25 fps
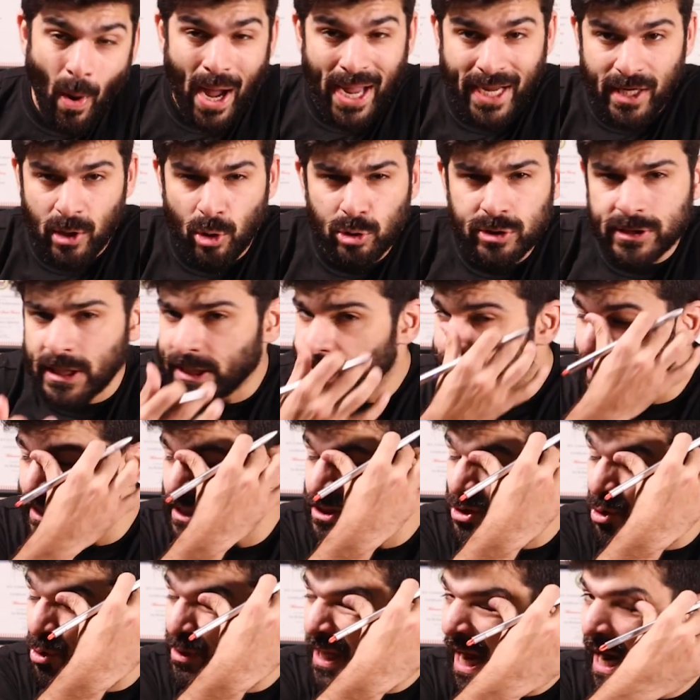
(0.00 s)
Why closed
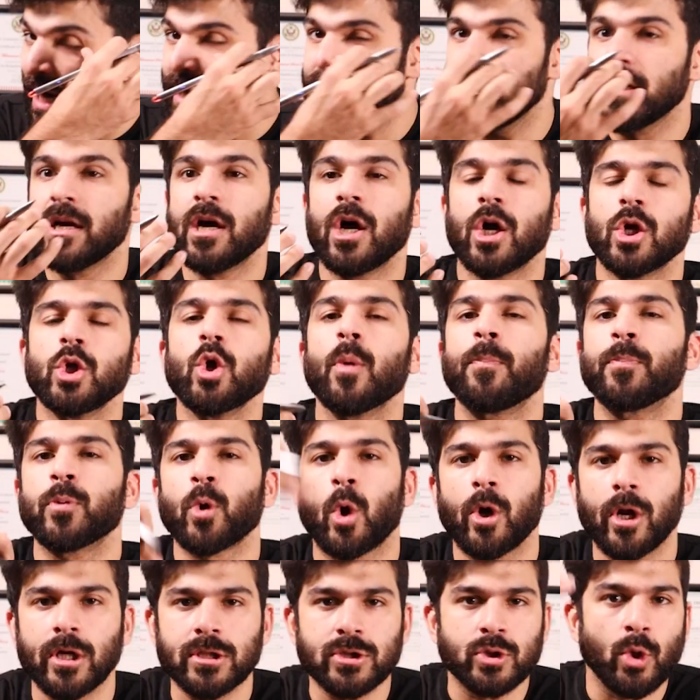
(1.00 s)
container? So that your
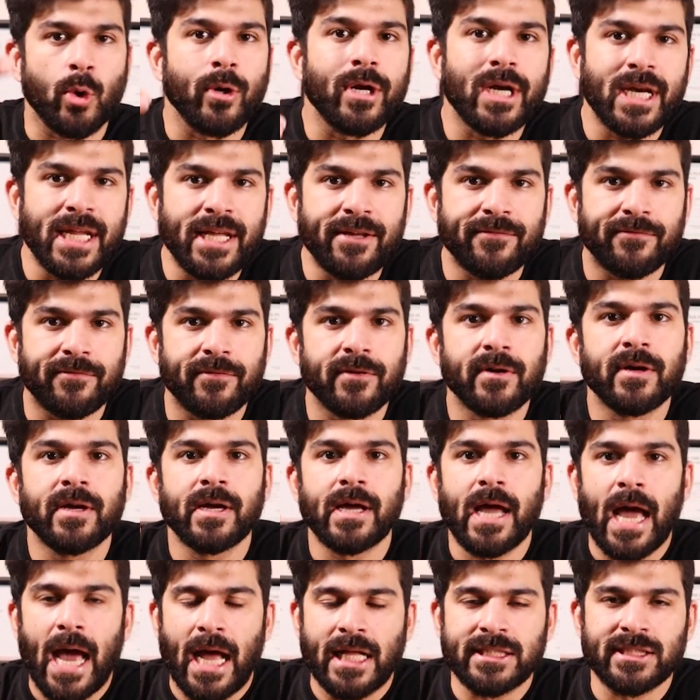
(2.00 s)
products don't leave.
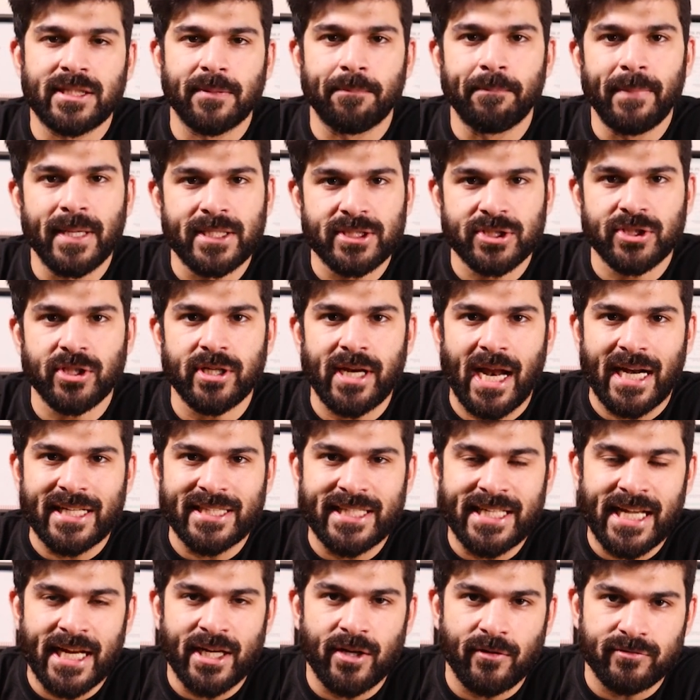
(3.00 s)
And the mixture,
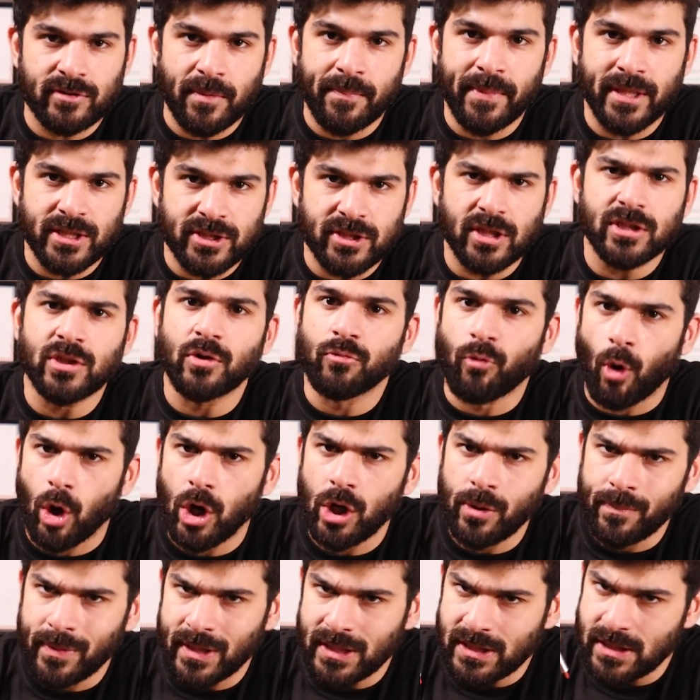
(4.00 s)
at the end of the mixture, the
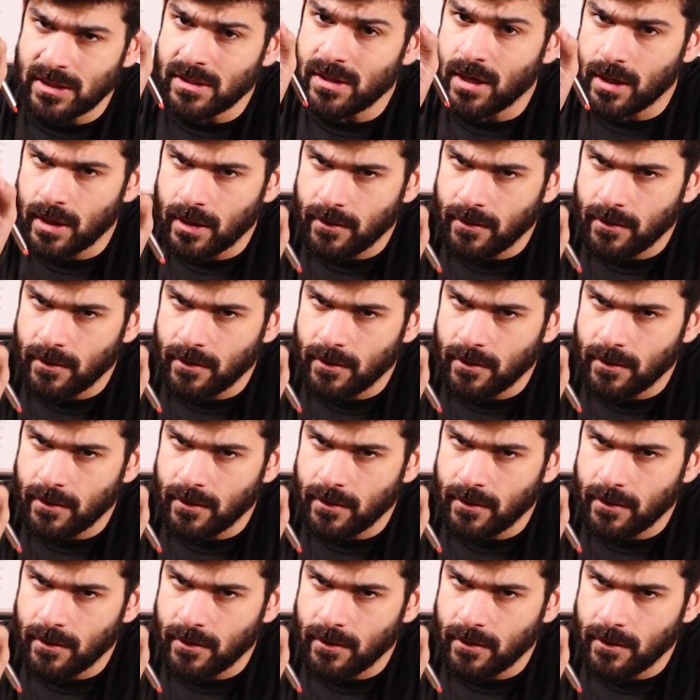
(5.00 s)
volume is